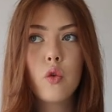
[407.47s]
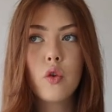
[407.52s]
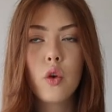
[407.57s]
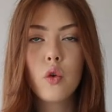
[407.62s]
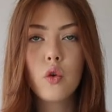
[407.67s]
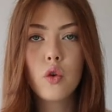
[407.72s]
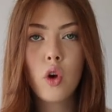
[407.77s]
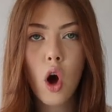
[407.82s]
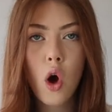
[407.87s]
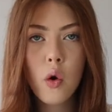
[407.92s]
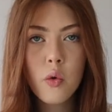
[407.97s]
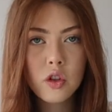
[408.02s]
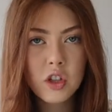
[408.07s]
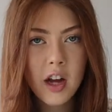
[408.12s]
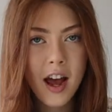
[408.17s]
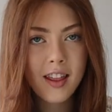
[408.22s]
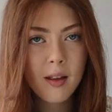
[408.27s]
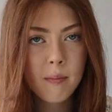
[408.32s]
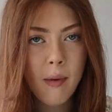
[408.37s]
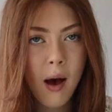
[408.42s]
So go
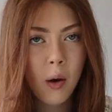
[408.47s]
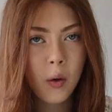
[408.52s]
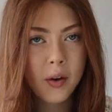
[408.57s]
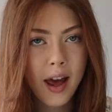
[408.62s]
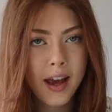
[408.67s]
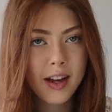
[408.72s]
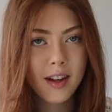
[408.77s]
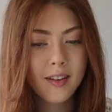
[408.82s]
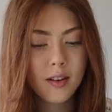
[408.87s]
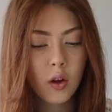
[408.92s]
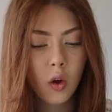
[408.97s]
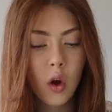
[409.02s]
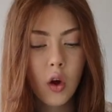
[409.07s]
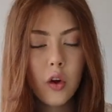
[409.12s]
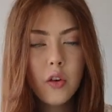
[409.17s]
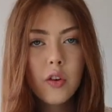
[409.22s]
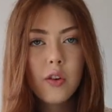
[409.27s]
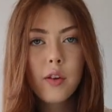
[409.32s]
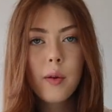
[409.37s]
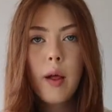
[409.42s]
check them out on
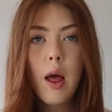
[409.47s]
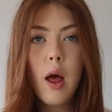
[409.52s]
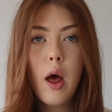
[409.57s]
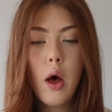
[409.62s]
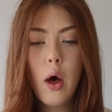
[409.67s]
ASOS.